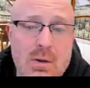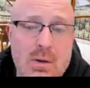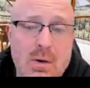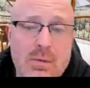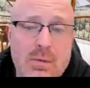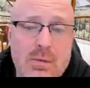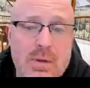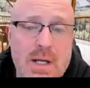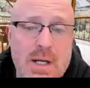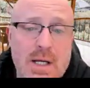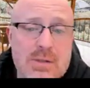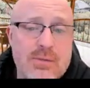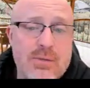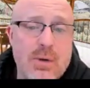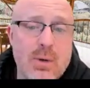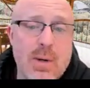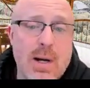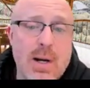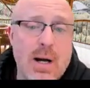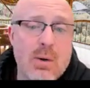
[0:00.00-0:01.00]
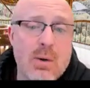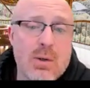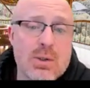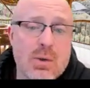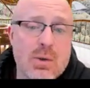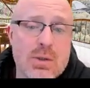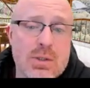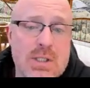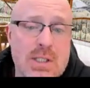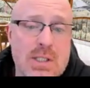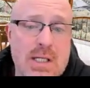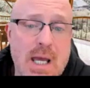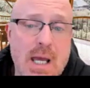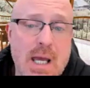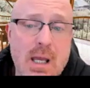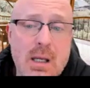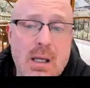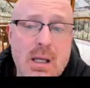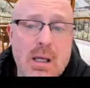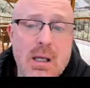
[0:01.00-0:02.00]
next few hours or
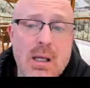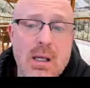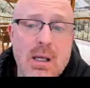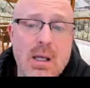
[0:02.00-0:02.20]
today,